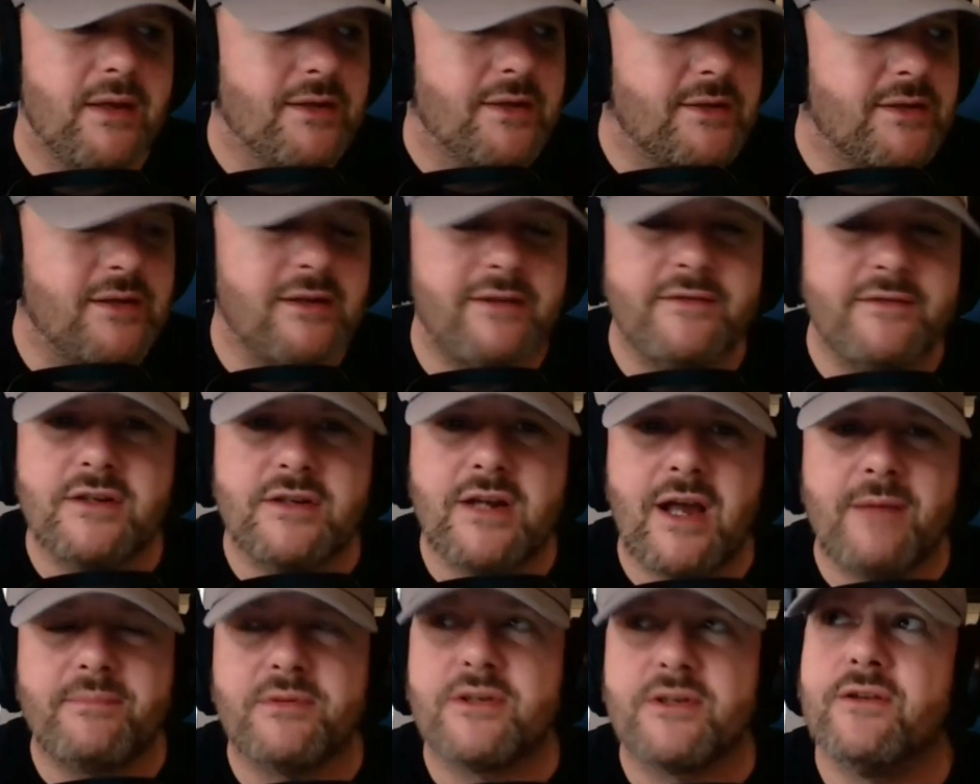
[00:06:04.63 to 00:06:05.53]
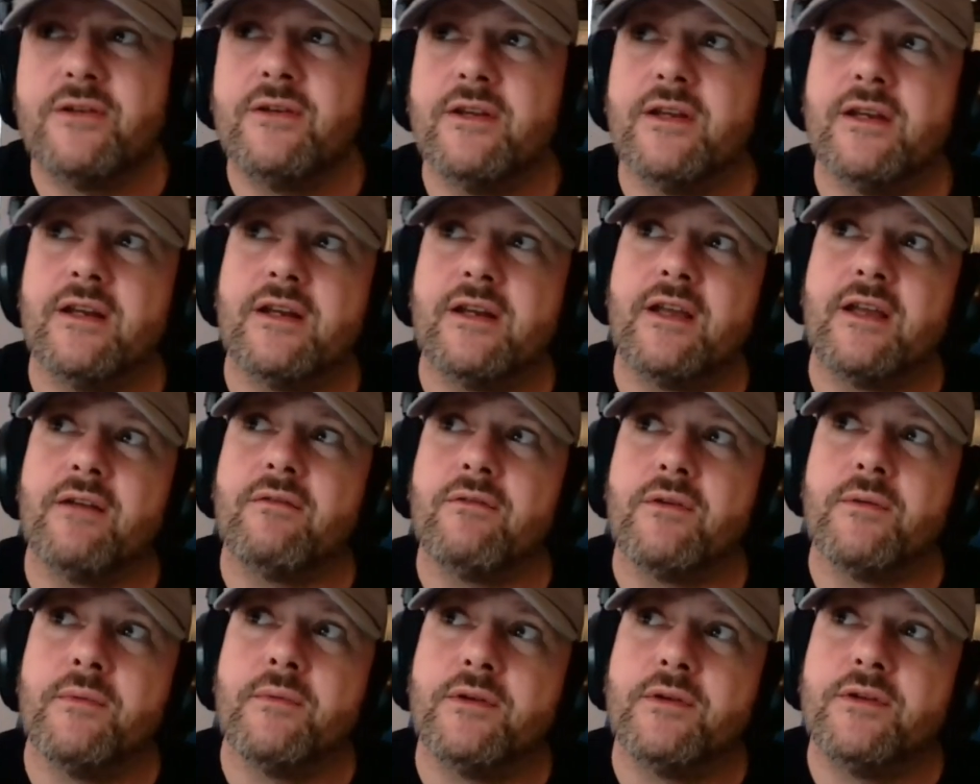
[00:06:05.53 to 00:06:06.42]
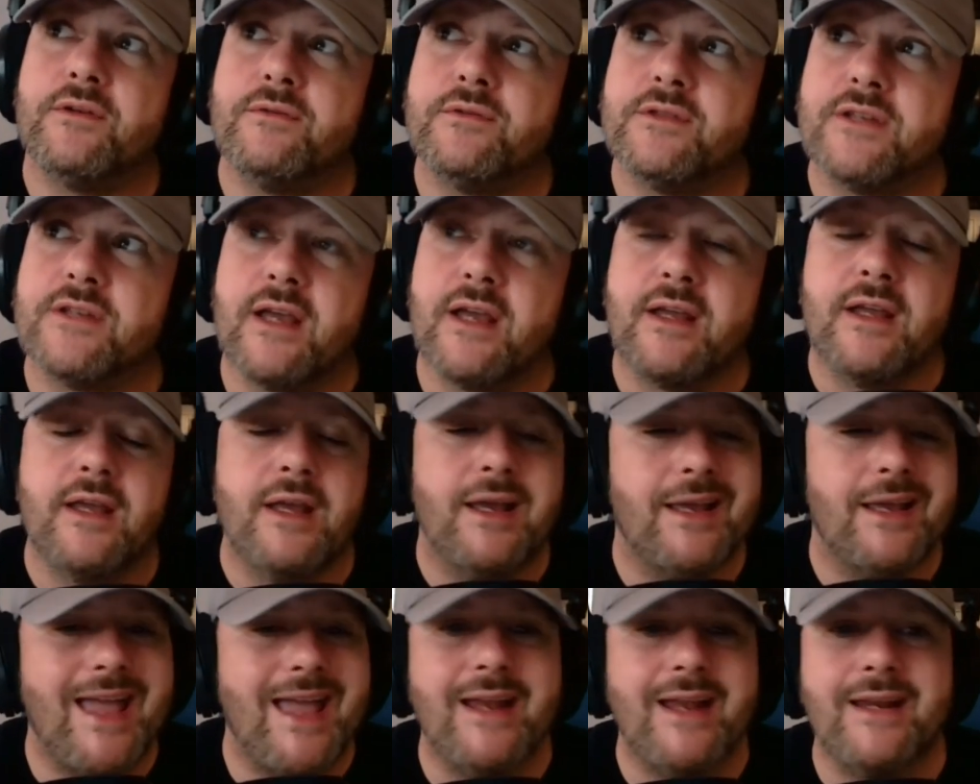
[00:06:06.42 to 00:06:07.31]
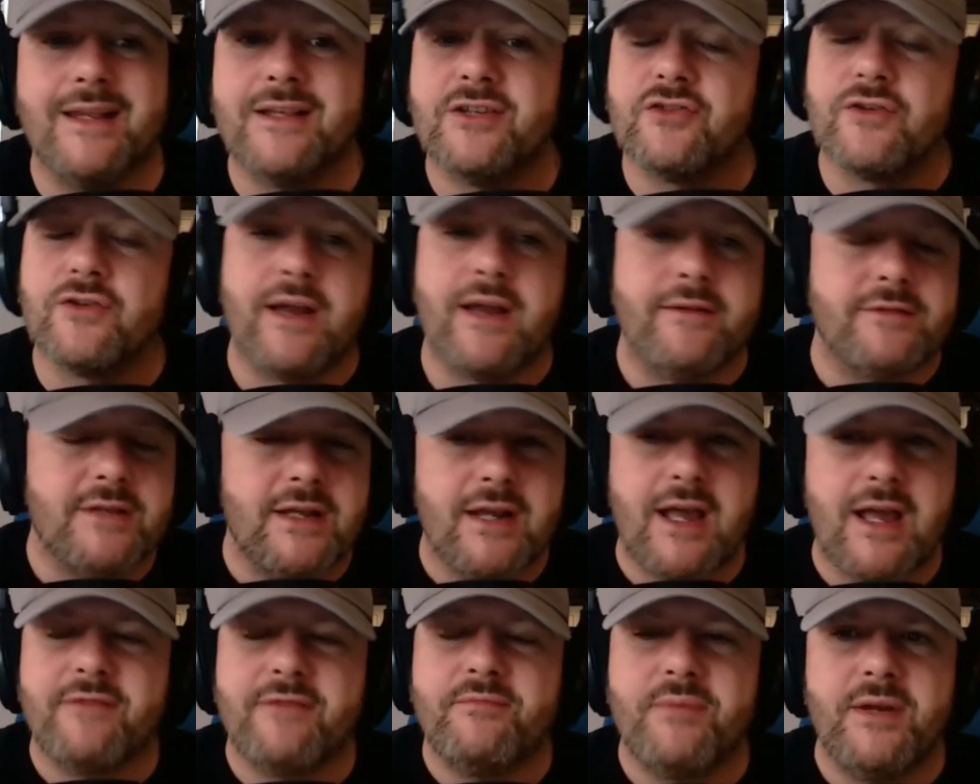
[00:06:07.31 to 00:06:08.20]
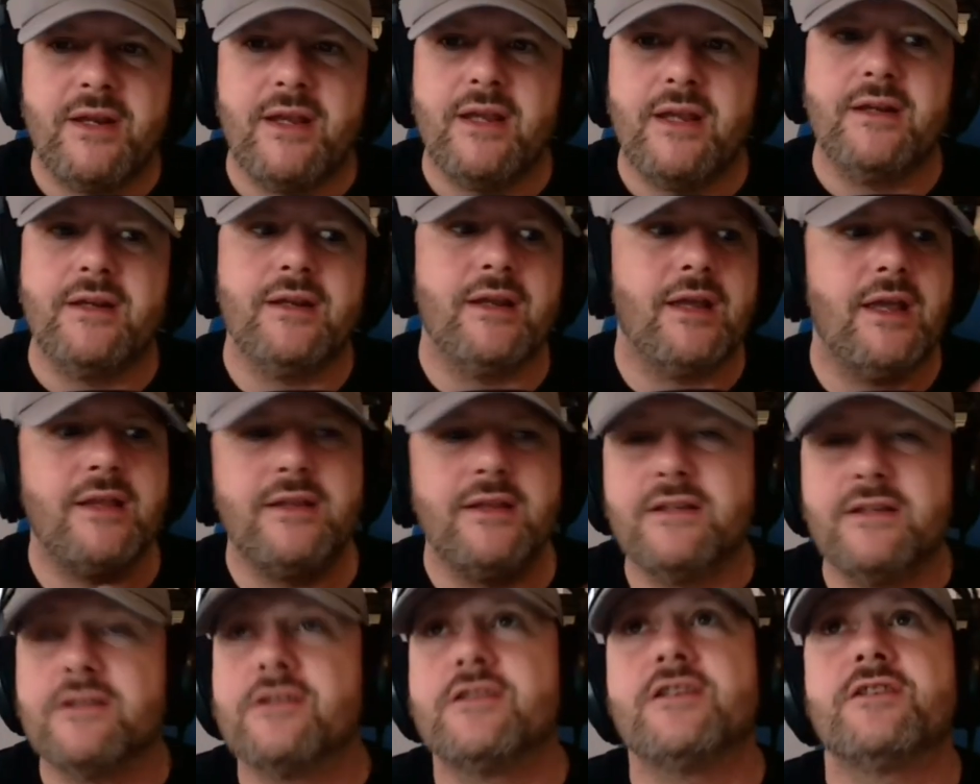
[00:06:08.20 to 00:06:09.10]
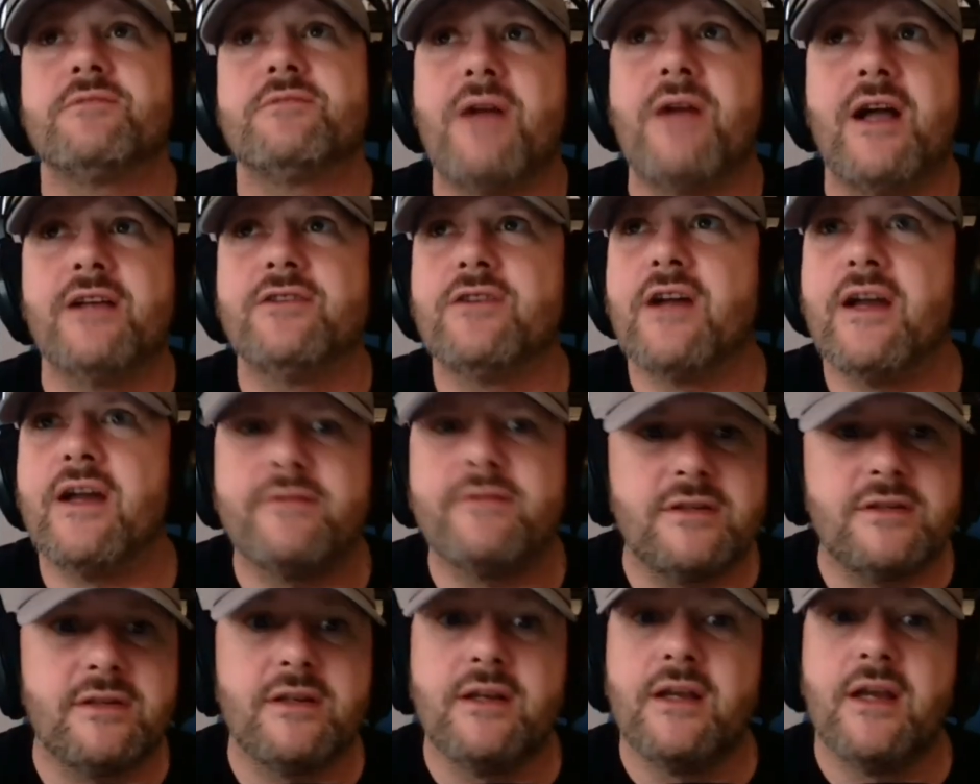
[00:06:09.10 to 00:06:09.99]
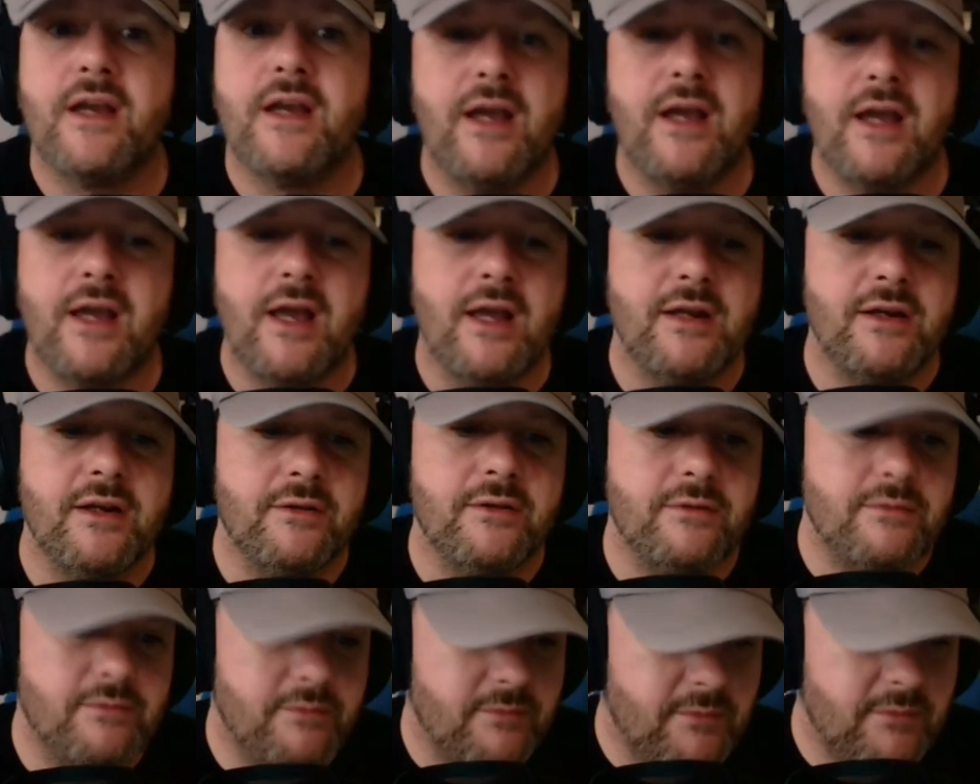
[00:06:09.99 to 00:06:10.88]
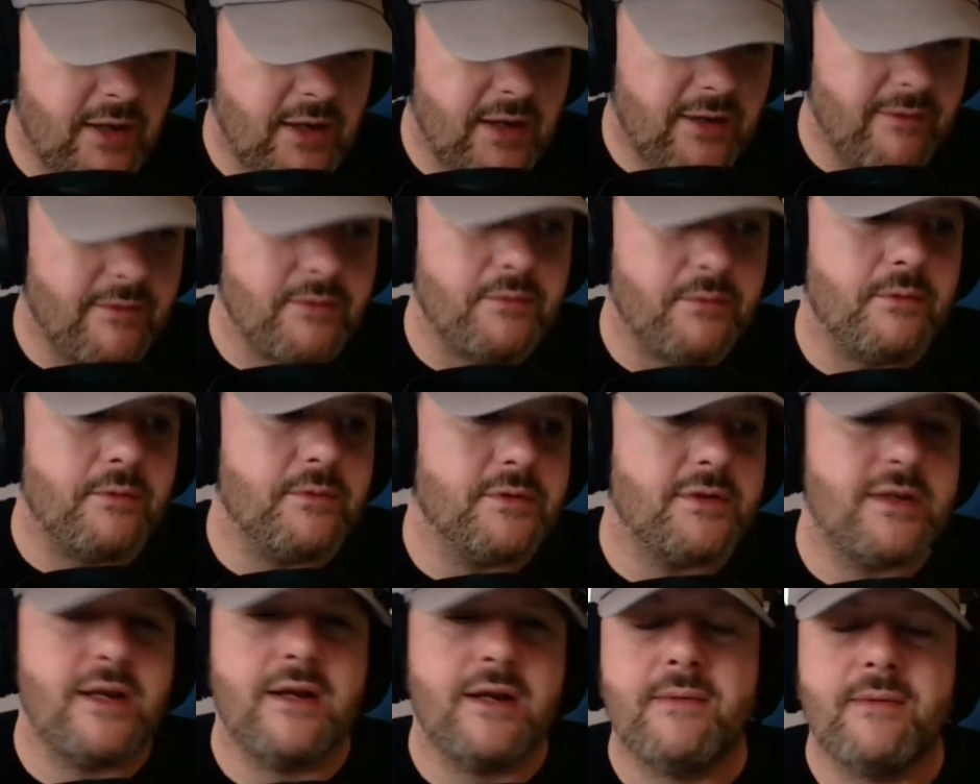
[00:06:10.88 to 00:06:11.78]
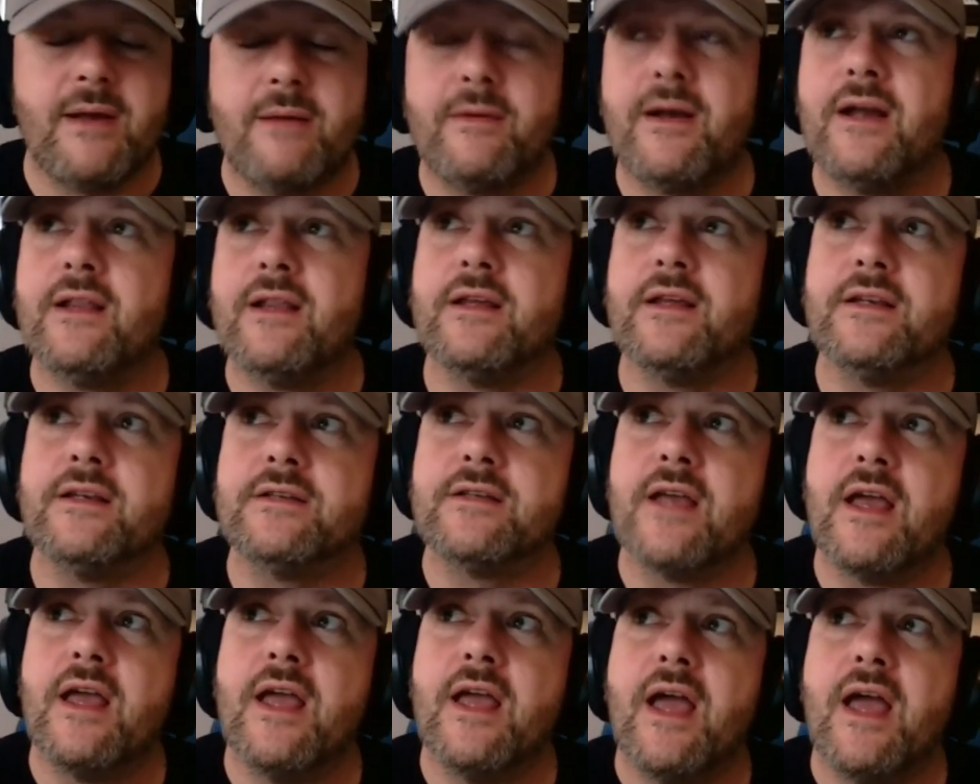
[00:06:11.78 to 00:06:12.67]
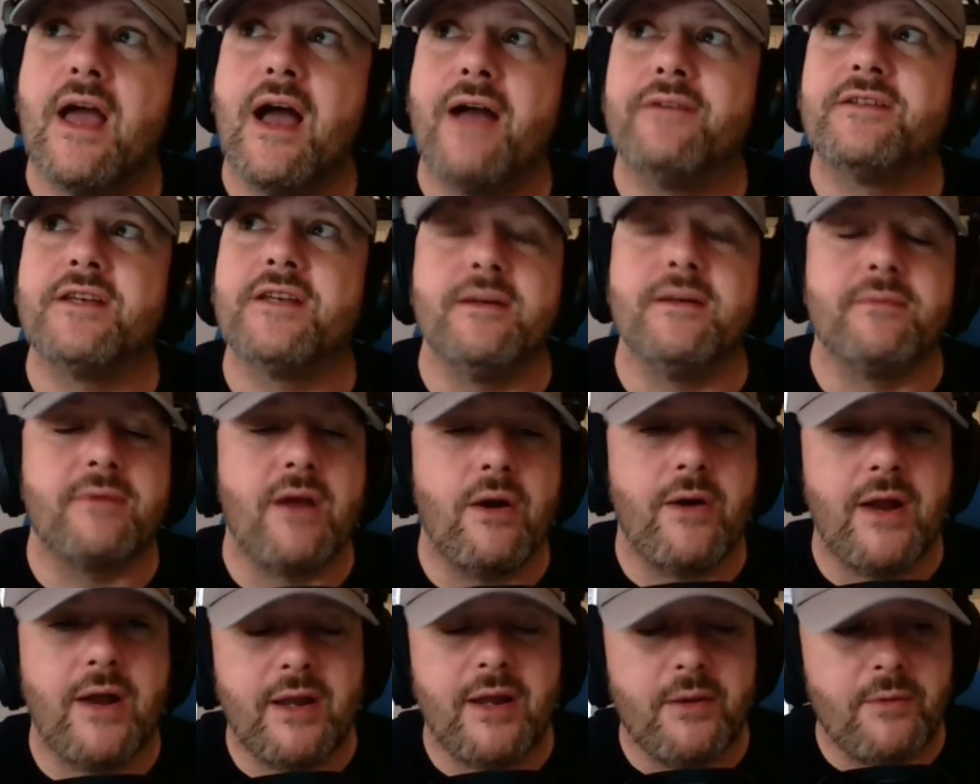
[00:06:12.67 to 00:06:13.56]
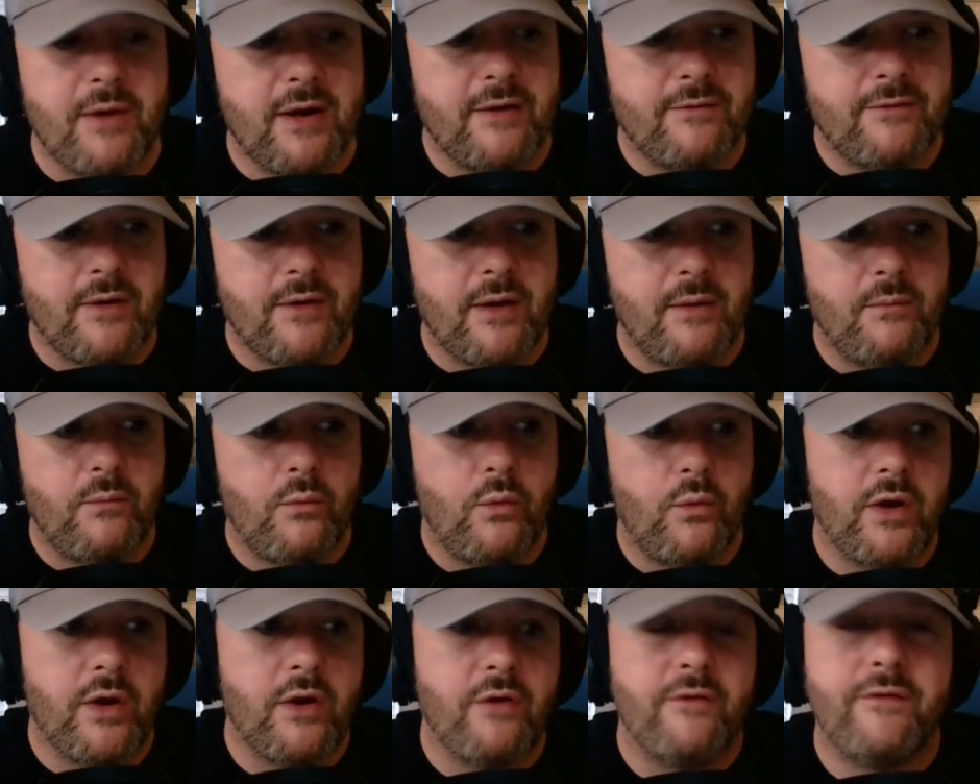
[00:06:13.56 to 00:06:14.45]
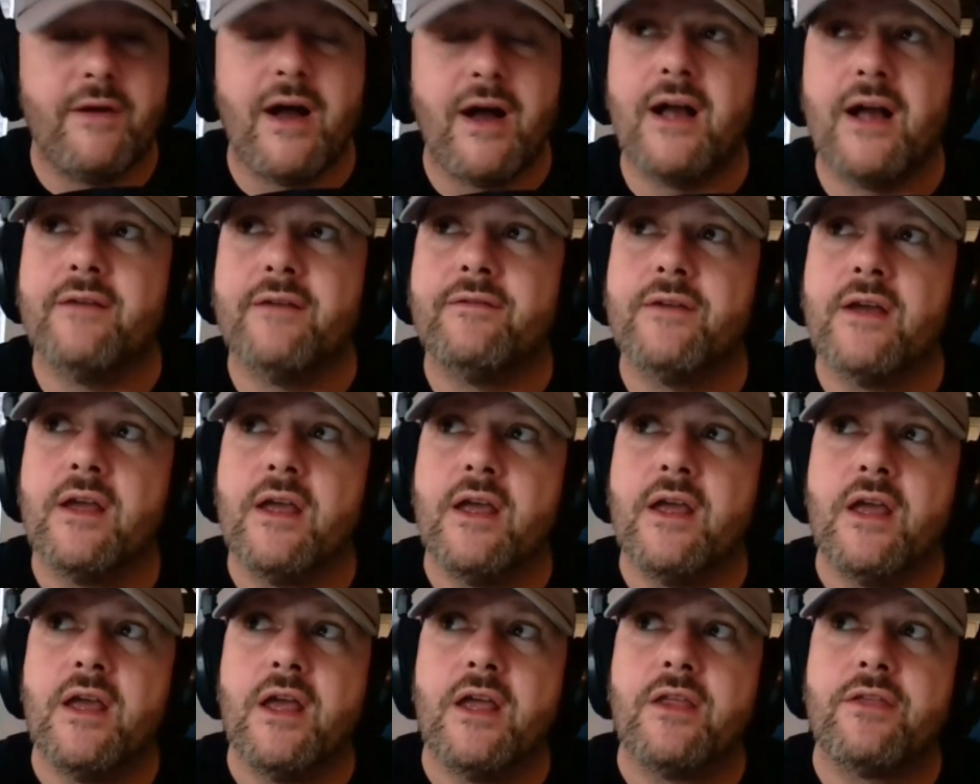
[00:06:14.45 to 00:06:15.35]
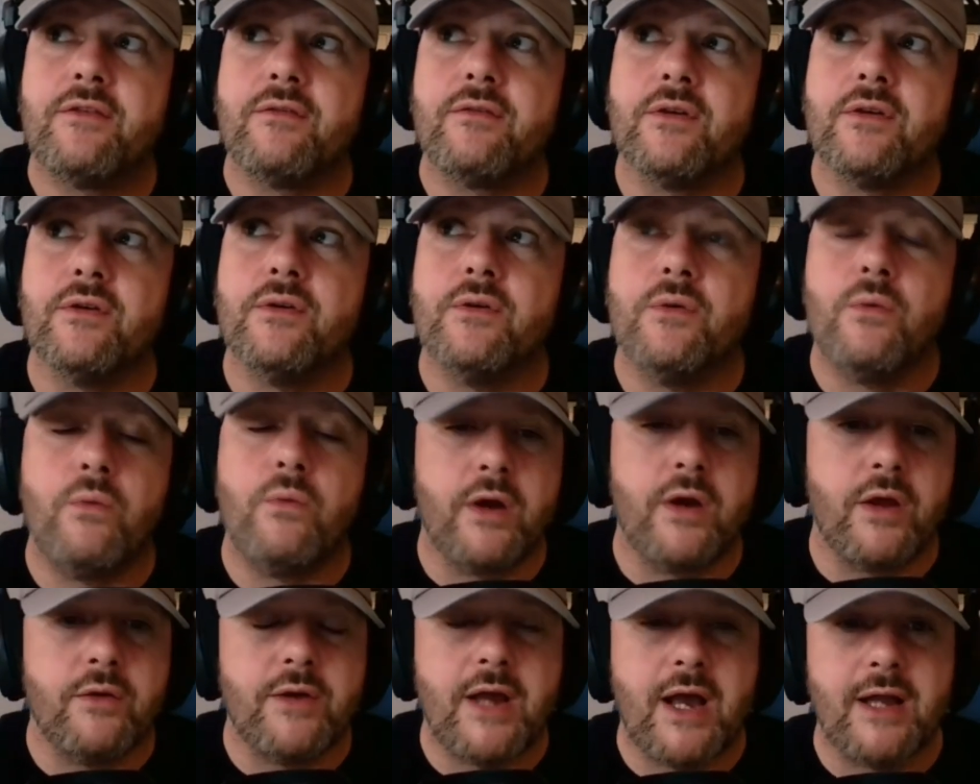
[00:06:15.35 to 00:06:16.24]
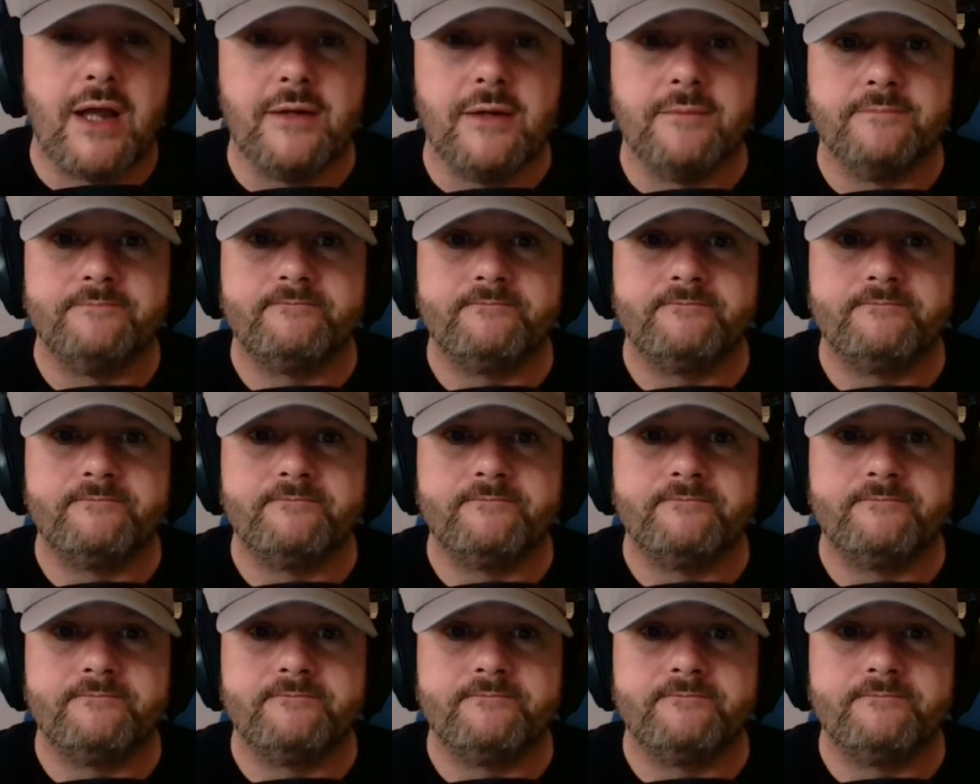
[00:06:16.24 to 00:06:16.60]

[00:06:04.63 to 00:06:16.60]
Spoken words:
Still gives you an opportunity to get Rome Odunze. Again, in drafts that I've been in, and these are just my drafts. I know not everyone wants to hear about my leagues. I've seen him go anywhere from 105 through 109.